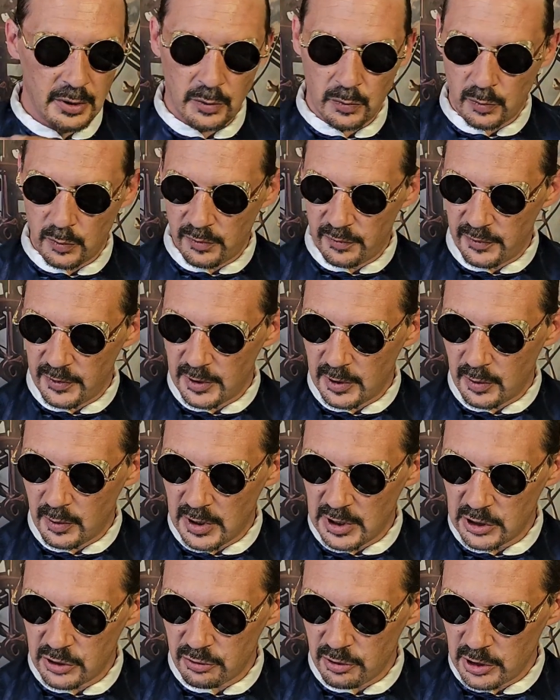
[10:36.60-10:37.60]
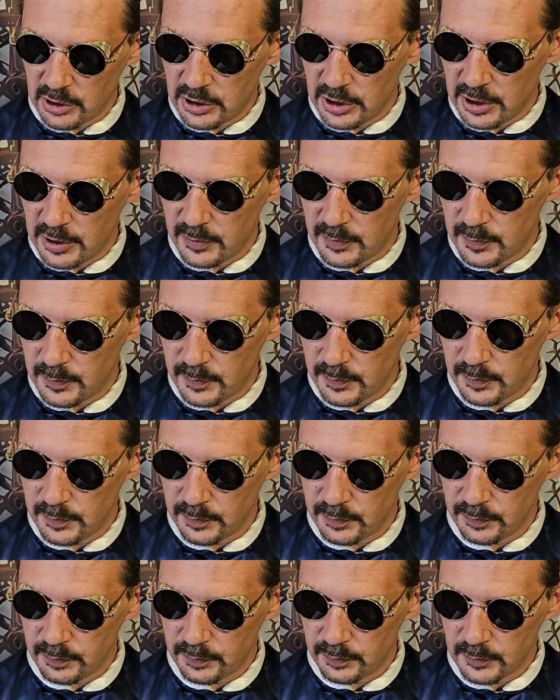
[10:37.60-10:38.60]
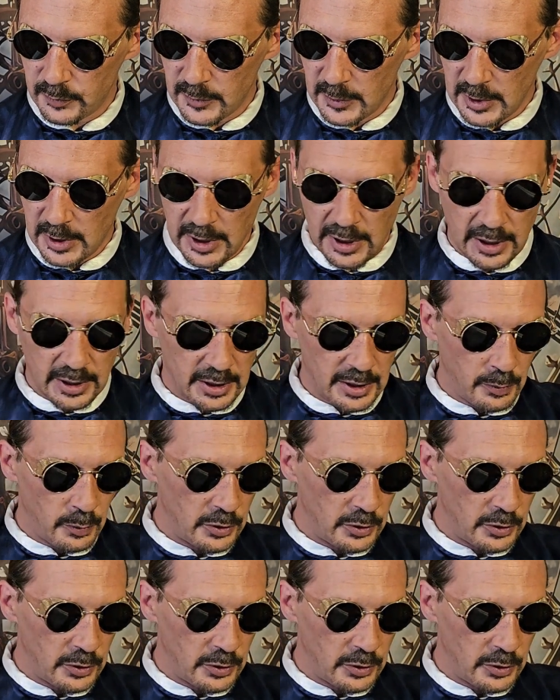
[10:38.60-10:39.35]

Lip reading: we feel our structure. Then we